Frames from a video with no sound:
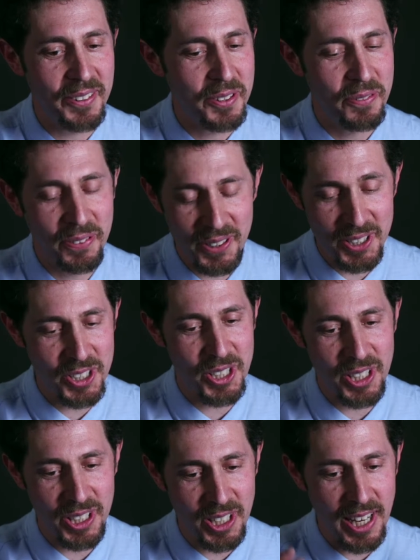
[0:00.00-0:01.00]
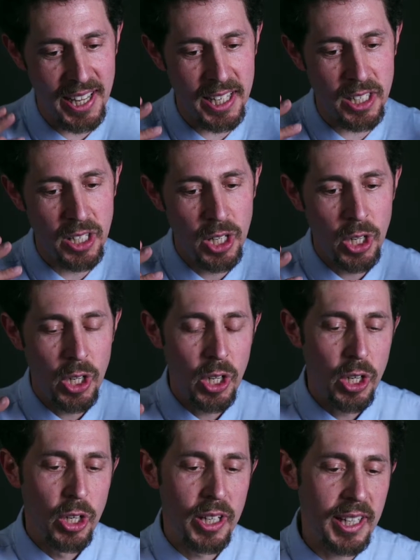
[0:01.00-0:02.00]
First year, and
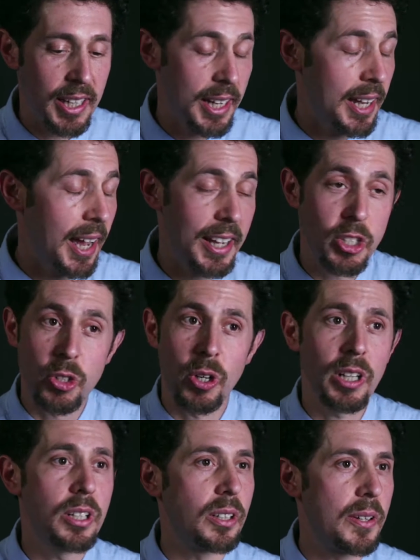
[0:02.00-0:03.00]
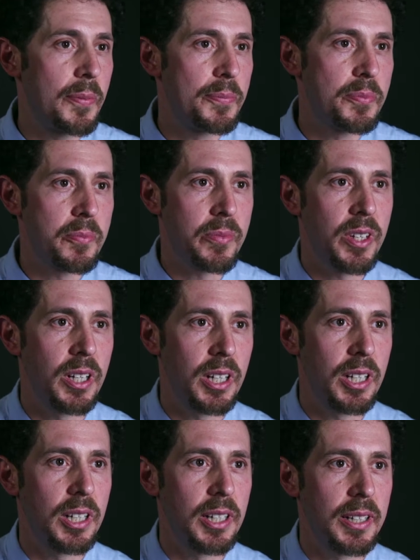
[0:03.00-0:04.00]
I struggled.
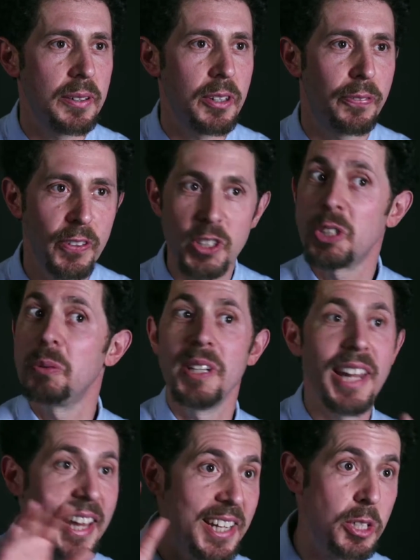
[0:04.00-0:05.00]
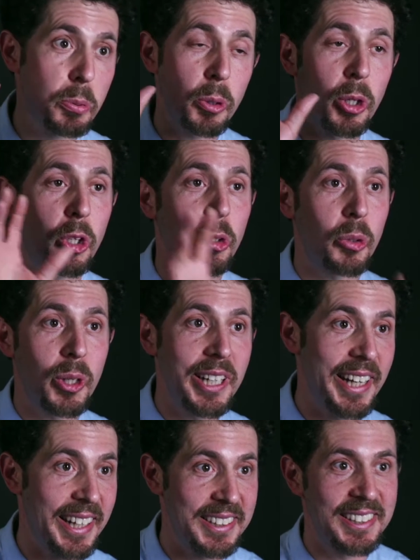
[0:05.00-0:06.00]
The first 3 days were
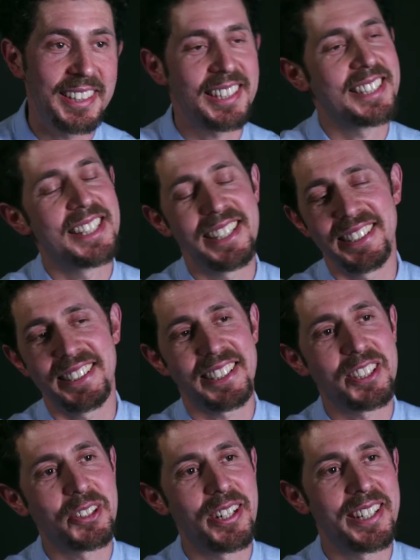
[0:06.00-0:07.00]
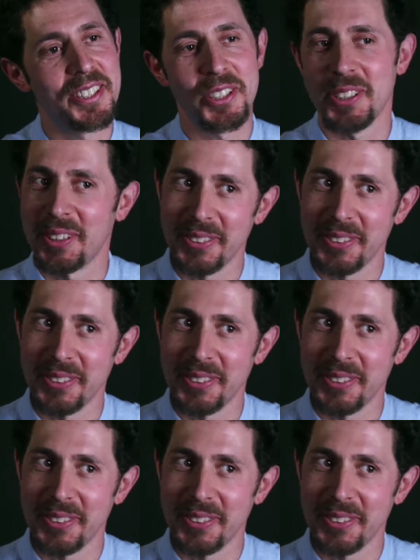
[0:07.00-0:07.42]
great. I had 16 sixth graders.